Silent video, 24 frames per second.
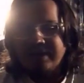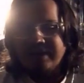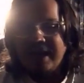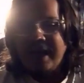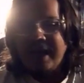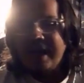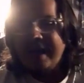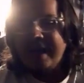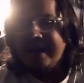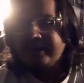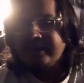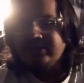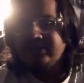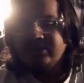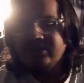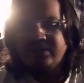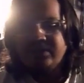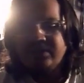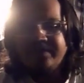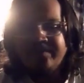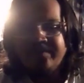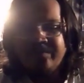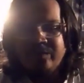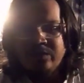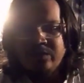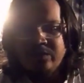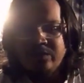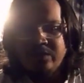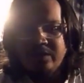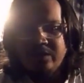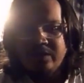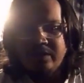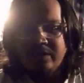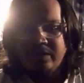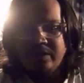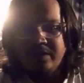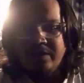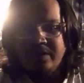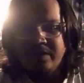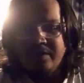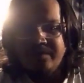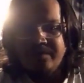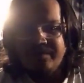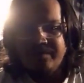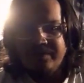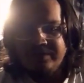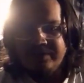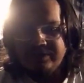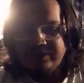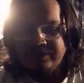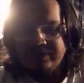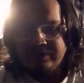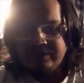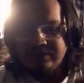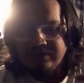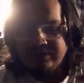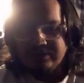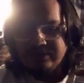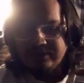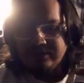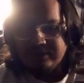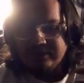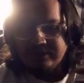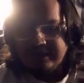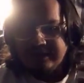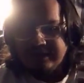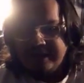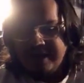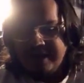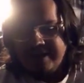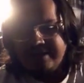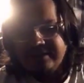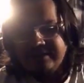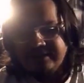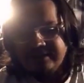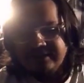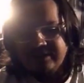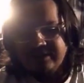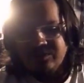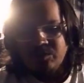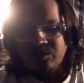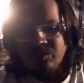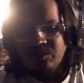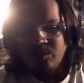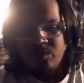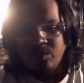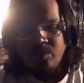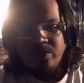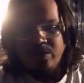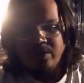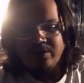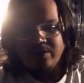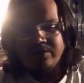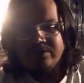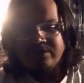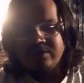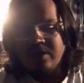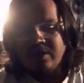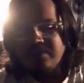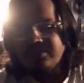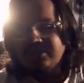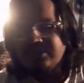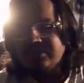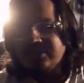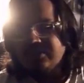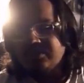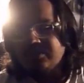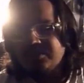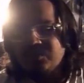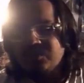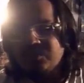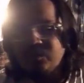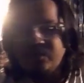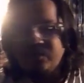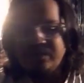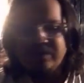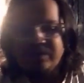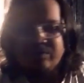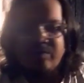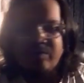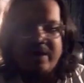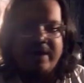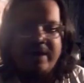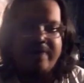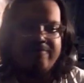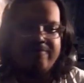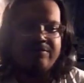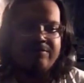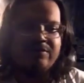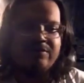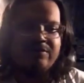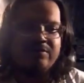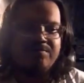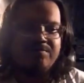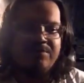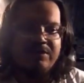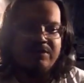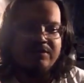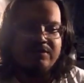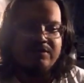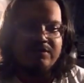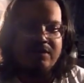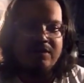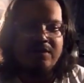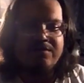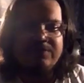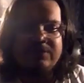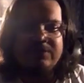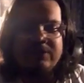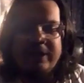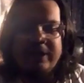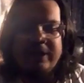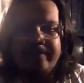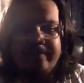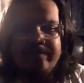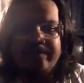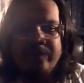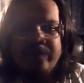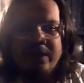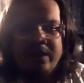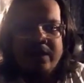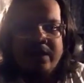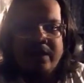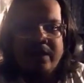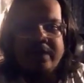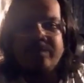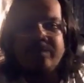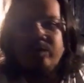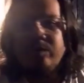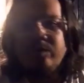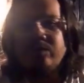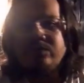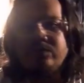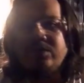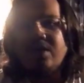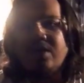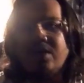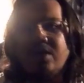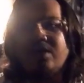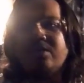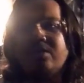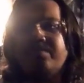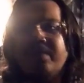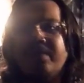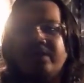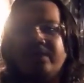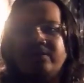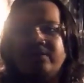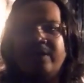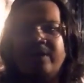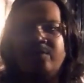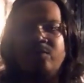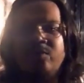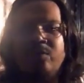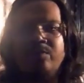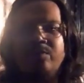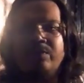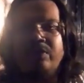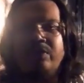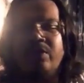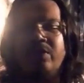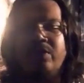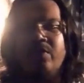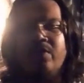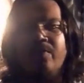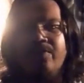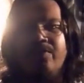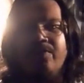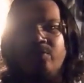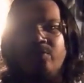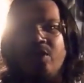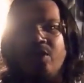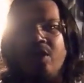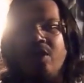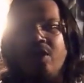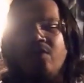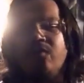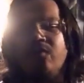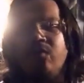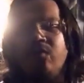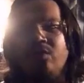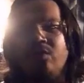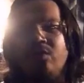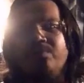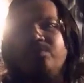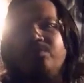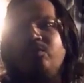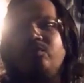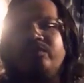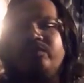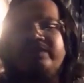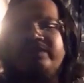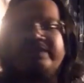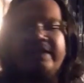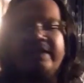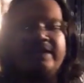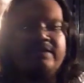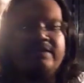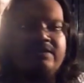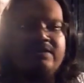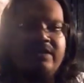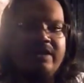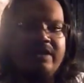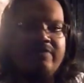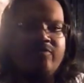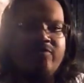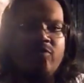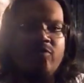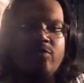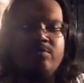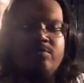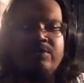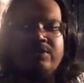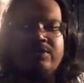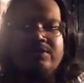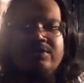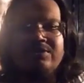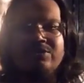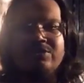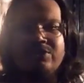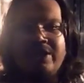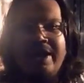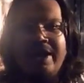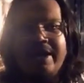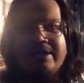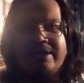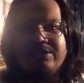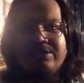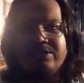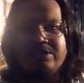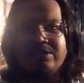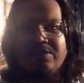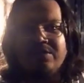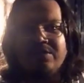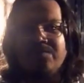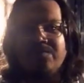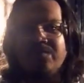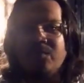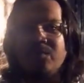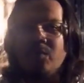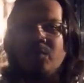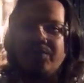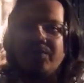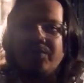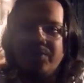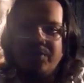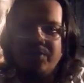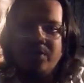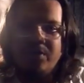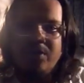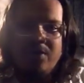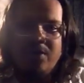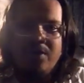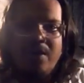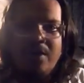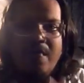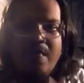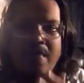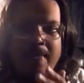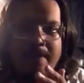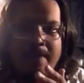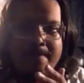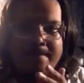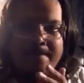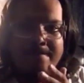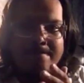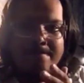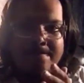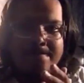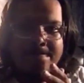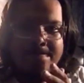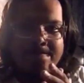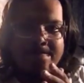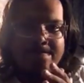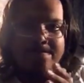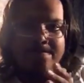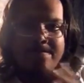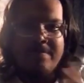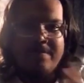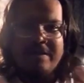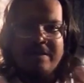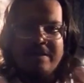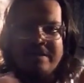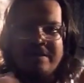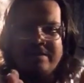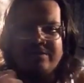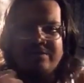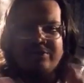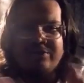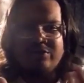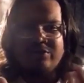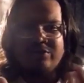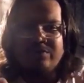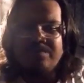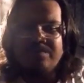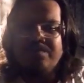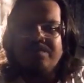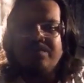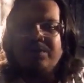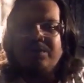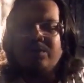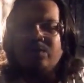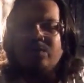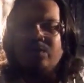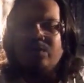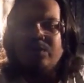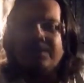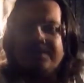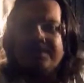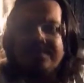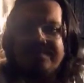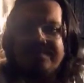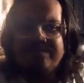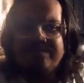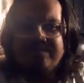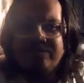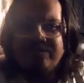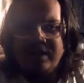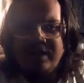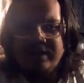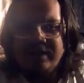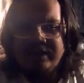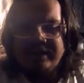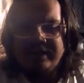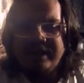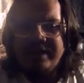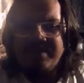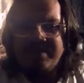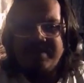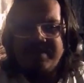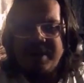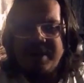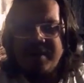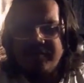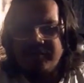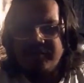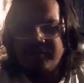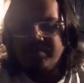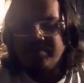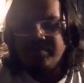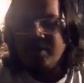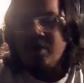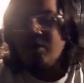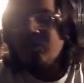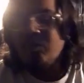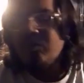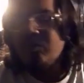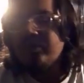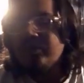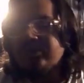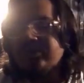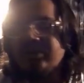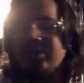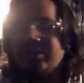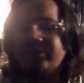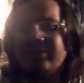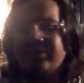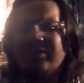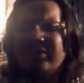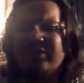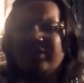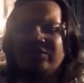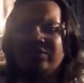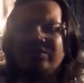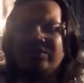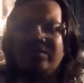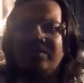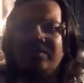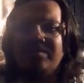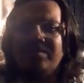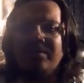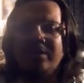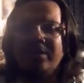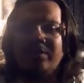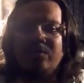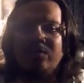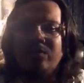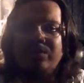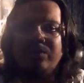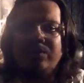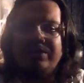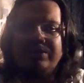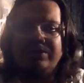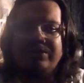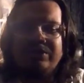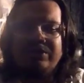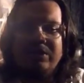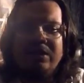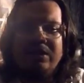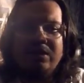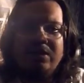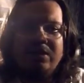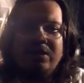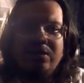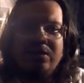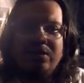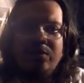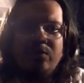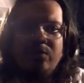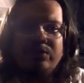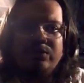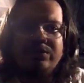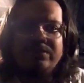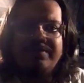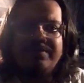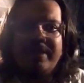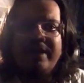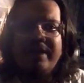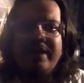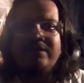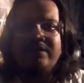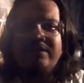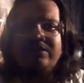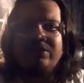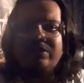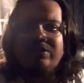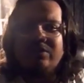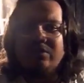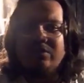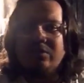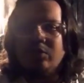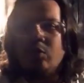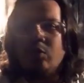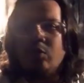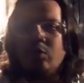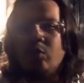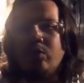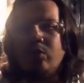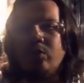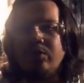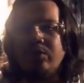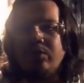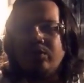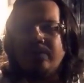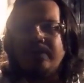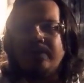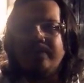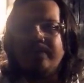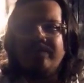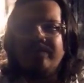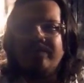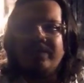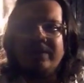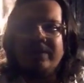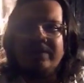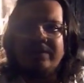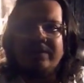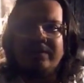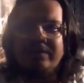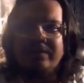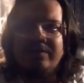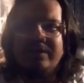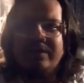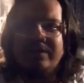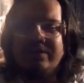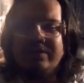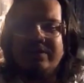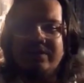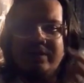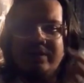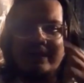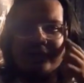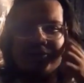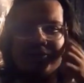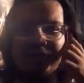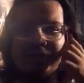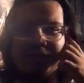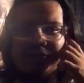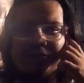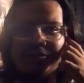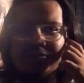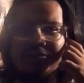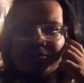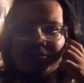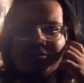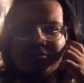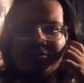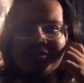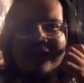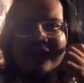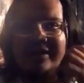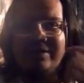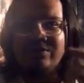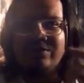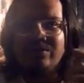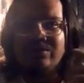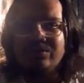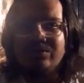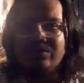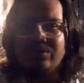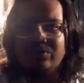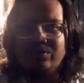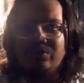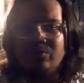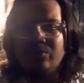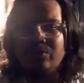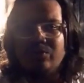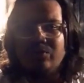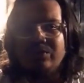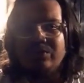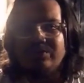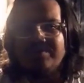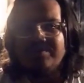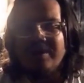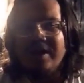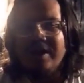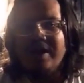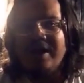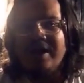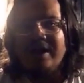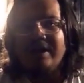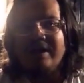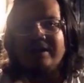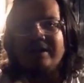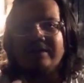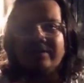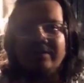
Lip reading: asked, if this is the case, then where are the zombies in the movies? Why haven't this been discovered yet? And we will talk about that when we go through all 4 movies. I say 4 because there's actually a 4th-ish middle one that came after part 1. It's called The Curse of the Blair Witch, which is mainly just lore and the legend and actual stories behind